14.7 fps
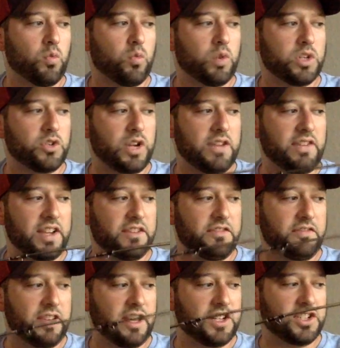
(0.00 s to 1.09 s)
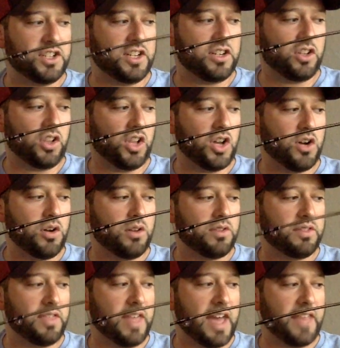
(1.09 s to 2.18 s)
retrieving a fish under load,
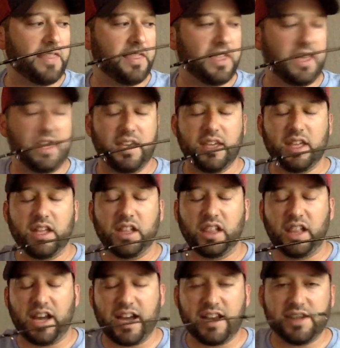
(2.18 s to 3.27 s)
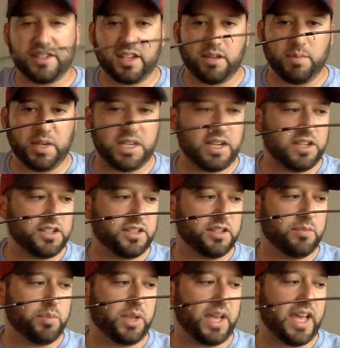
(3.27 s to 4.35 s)
that the line is going to be touching the
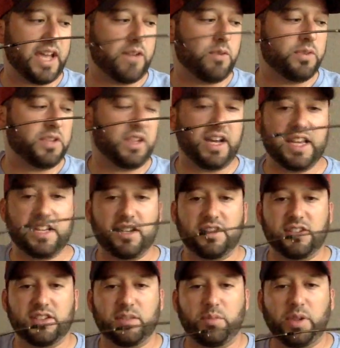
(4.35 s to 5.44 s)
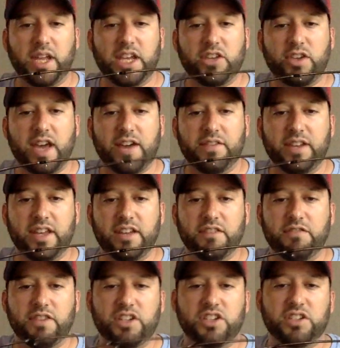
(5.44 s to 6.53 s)
blank. When the line touches the blank, you have an
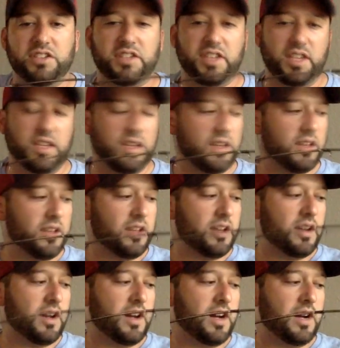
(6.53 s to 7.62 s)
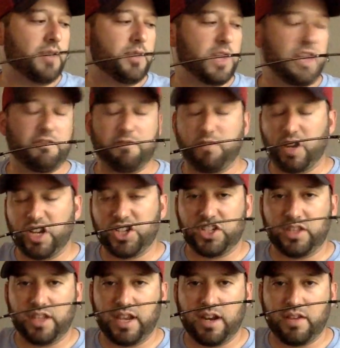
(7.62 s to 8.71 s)
inefficiency. You have
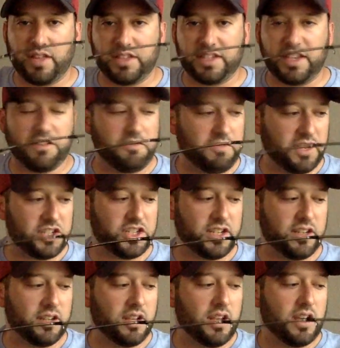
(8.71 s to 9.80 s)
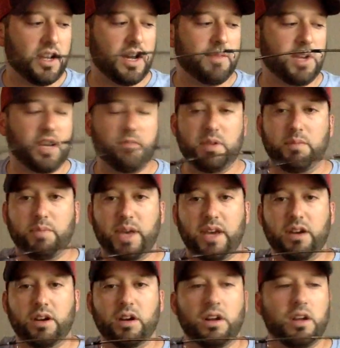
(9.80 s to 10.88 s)
friction there, and that's inefficient. It could be
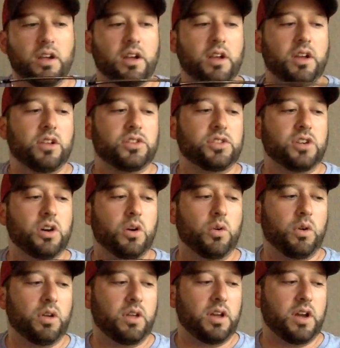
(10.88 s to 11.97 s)
better. So